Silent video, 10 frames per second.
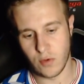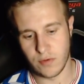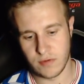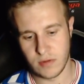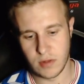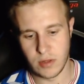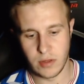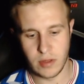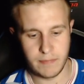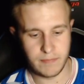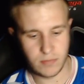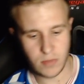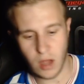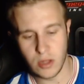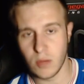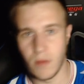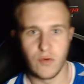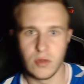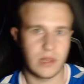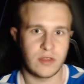course, unlock my
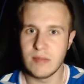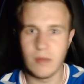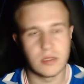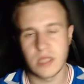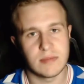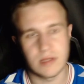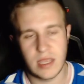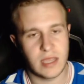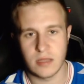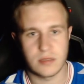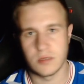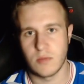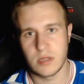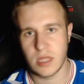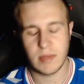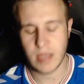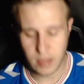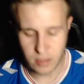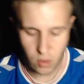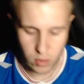phone like 3 million times a day, and this is the one time I
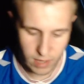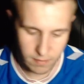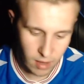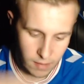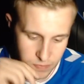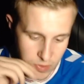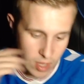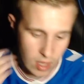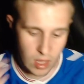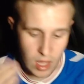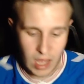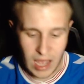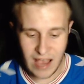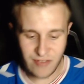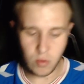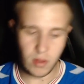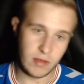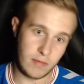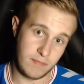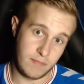can't unlock it. But I asked what
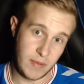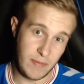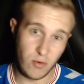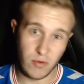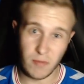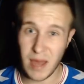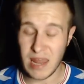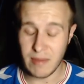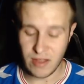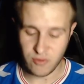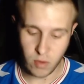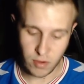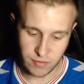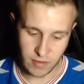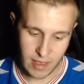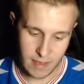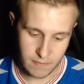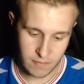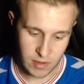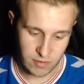the people's man of the match was.
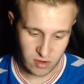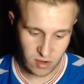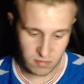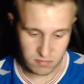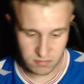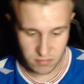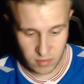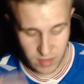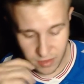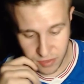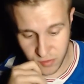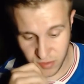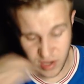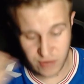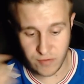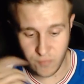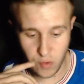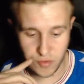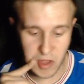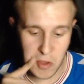It's got nearly 300
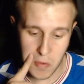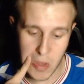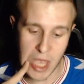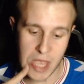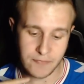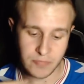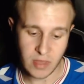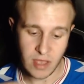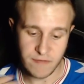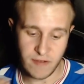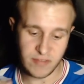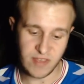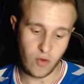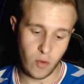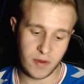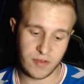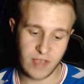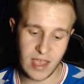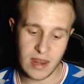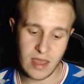votes now.
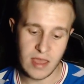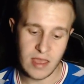54%